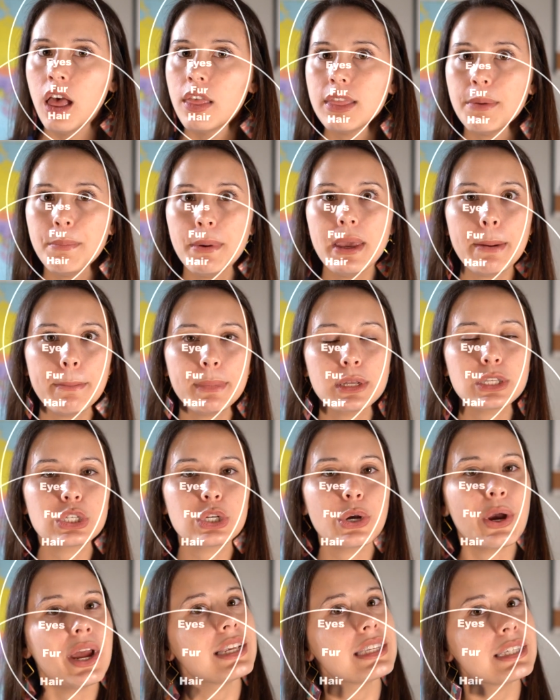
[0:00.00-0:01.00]
The pink
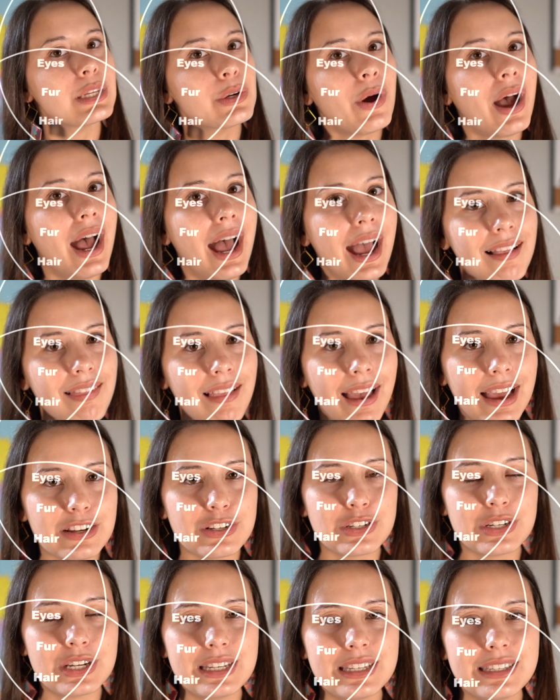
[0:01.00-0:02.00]
Munster has little
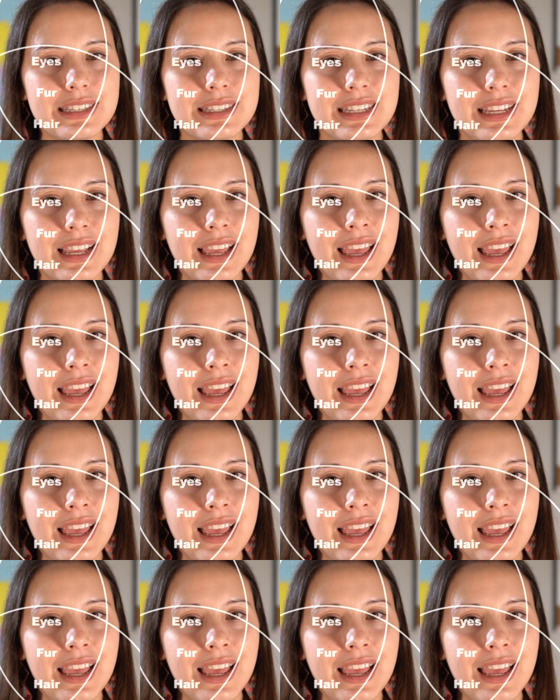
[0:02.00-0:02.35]
eyelashes.